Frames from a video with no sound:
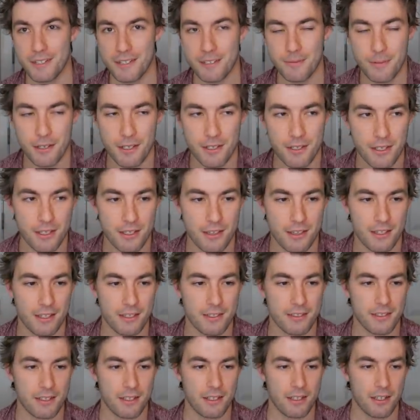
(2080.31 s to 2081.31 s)
That's why you get
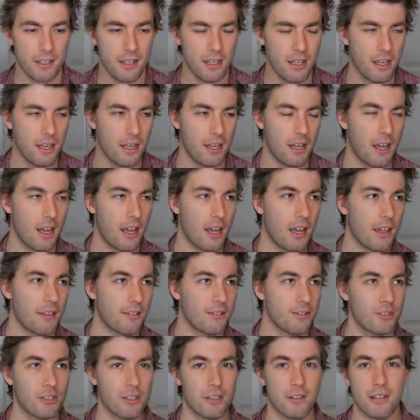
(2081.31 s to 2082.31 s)
things like
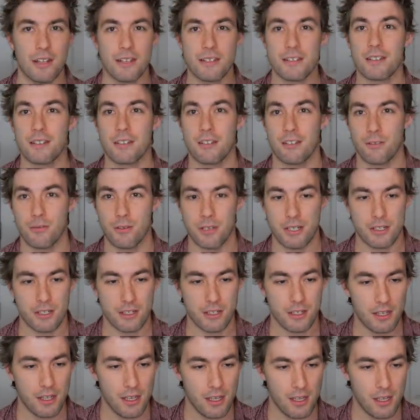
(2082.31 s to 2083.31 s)
the geodesic equation.